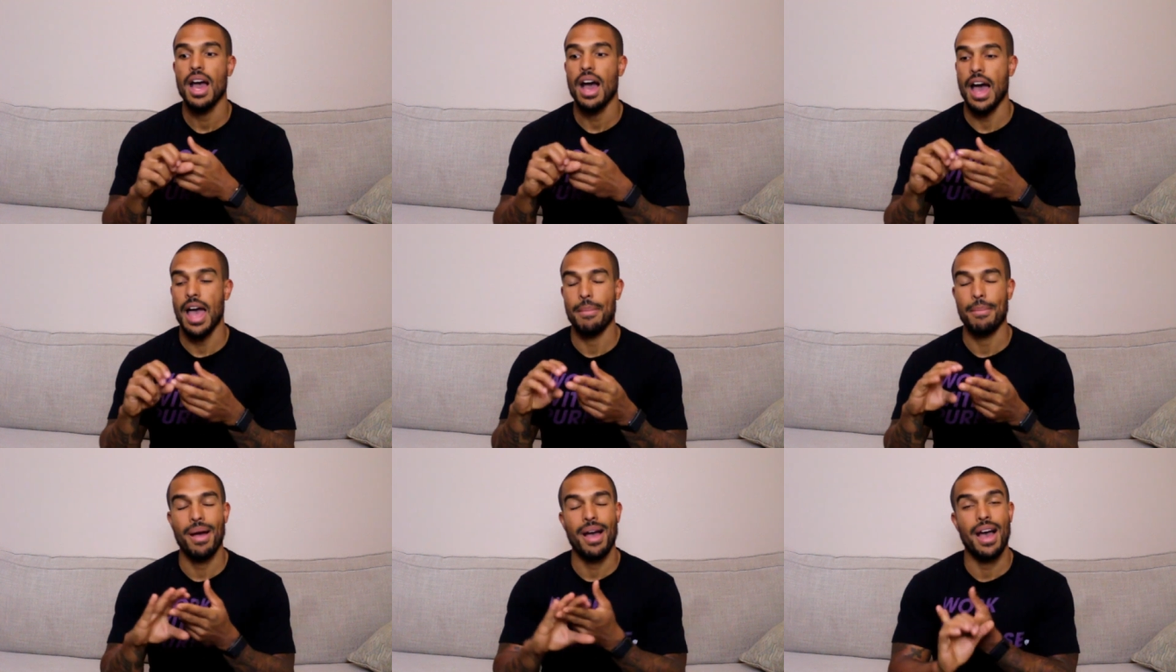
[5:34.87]

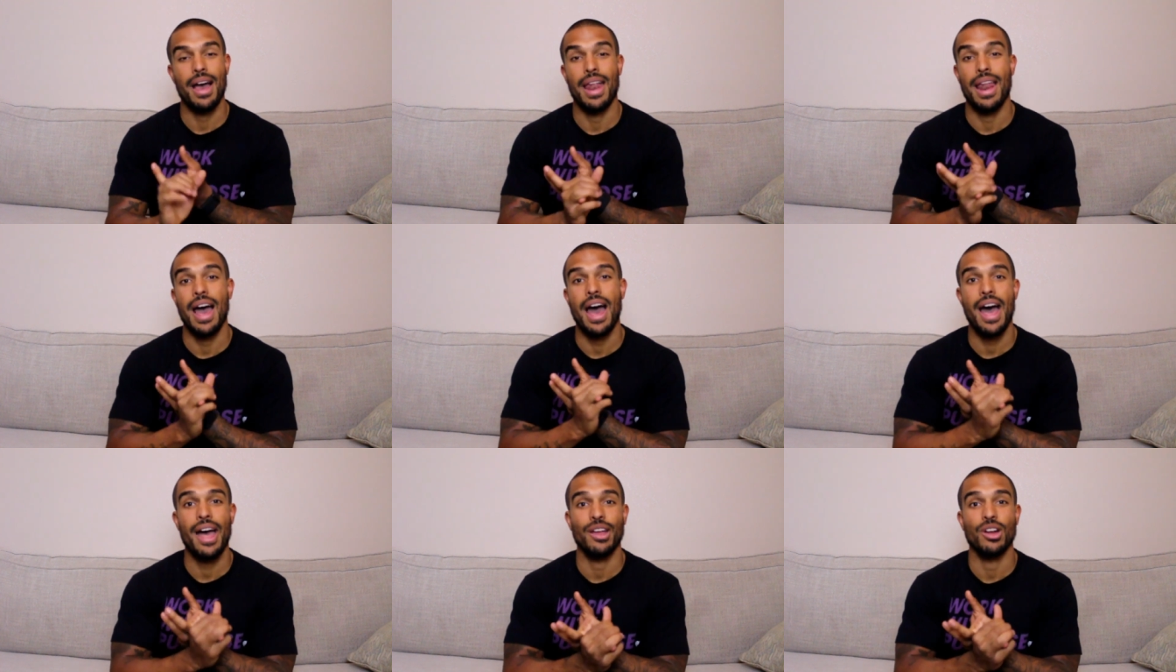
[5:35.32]
I'm
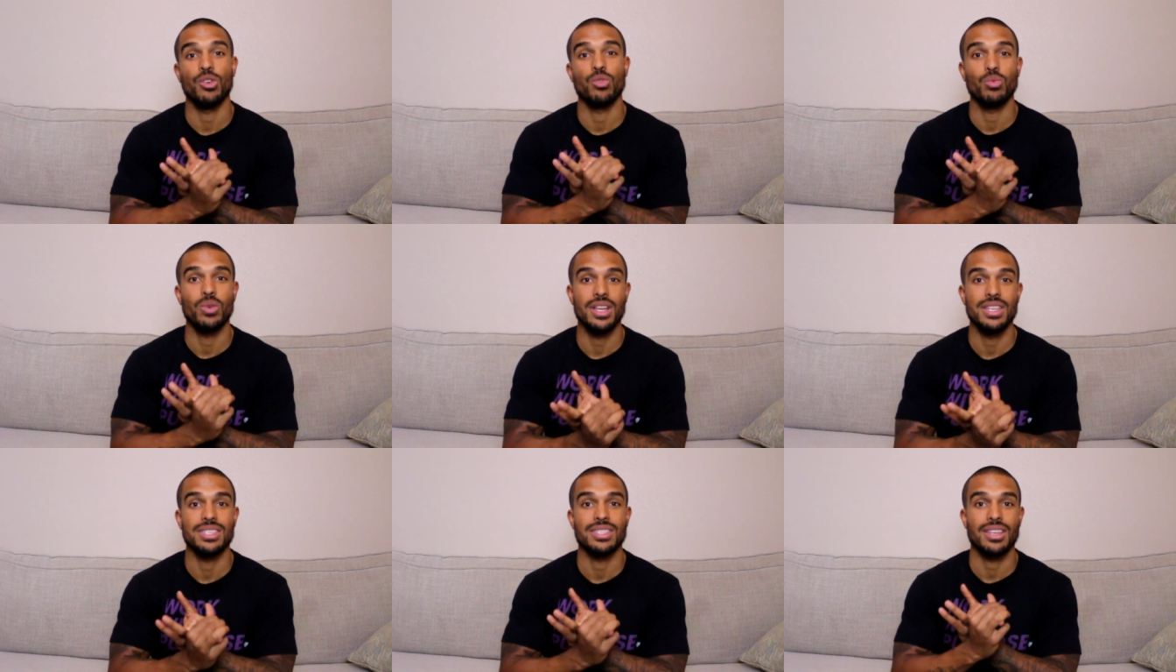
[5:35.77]
at a higher
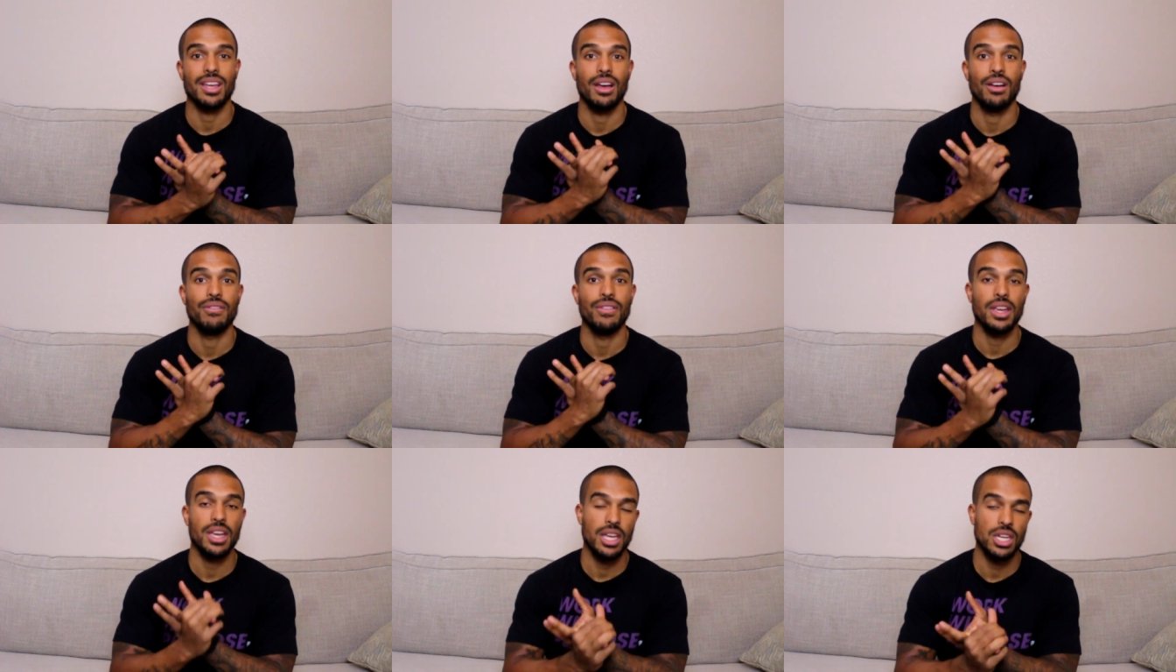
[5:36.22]
risk
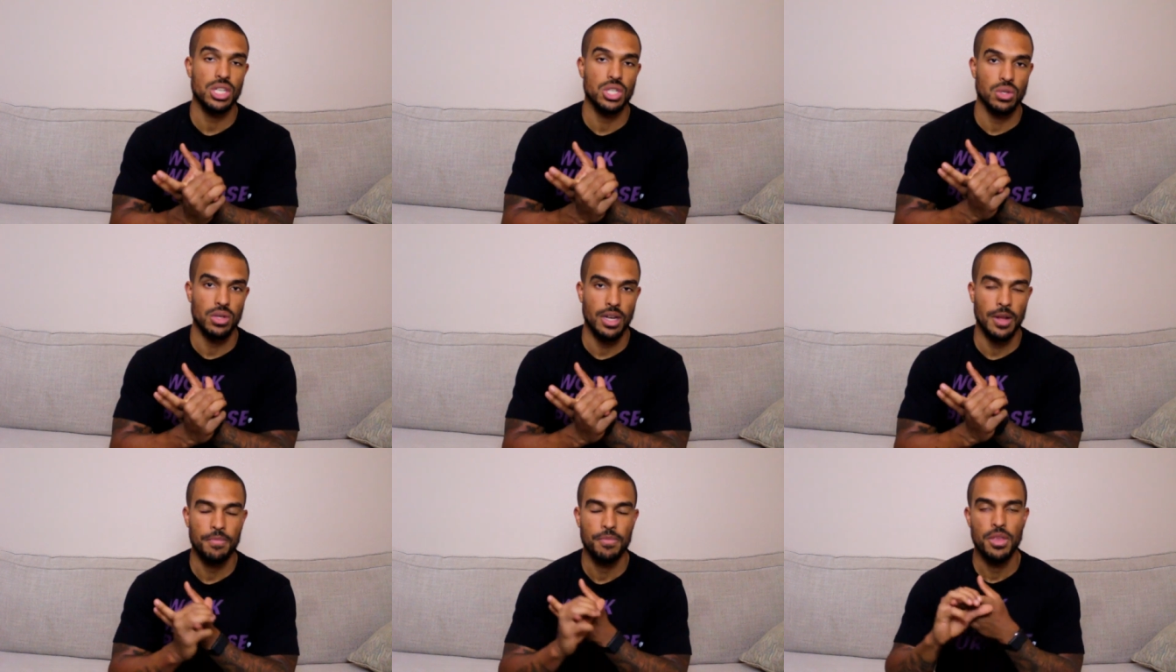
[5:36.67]
of
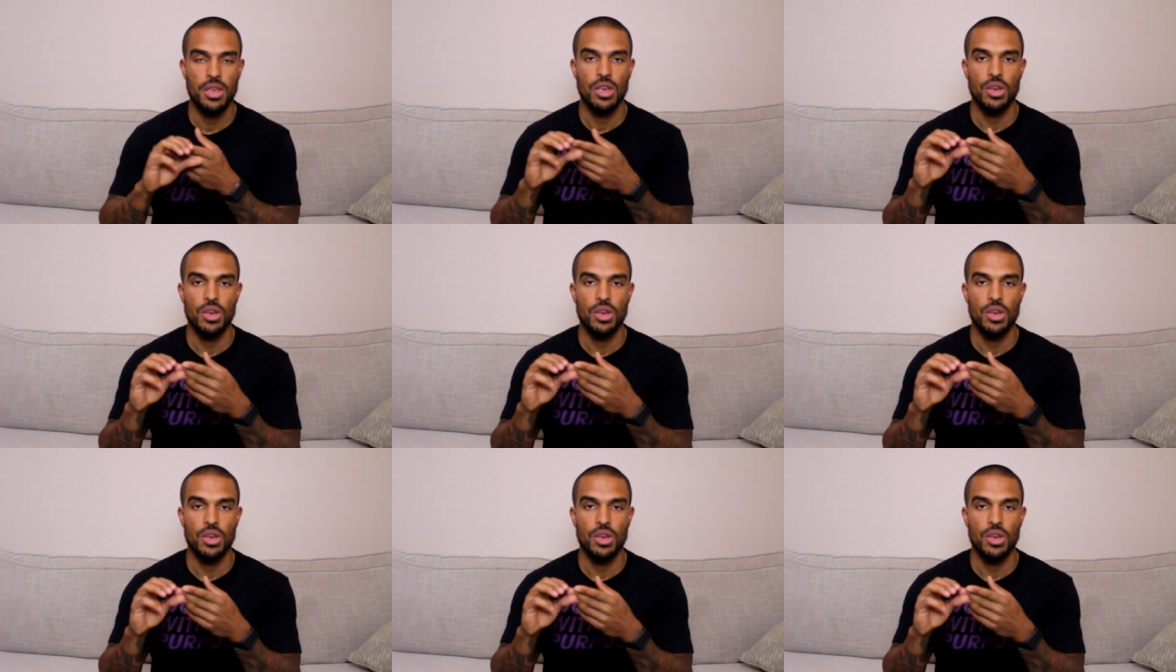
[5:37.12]
injury,